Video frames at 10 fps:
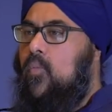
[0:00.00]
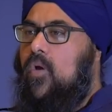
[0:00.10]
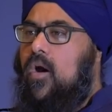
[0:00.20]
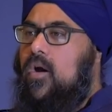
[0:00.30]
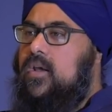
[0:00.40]
and
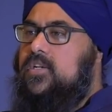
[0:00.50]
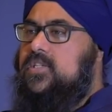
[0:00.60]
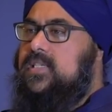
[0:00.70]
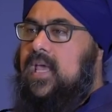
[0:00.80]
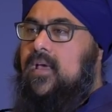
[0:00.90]
we're all going to
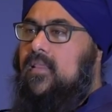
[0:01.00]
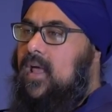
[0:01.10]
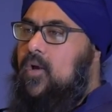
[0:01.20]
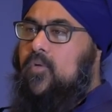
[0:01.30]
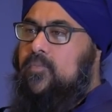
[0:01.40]
just say it
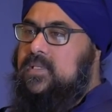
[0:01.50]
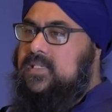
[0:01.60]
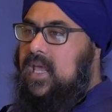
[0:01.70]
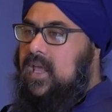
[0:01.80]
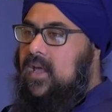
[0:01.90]
like we've been
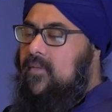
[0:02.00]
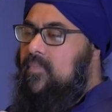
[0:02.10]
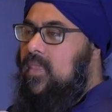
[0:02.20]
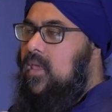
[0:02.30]
saying it.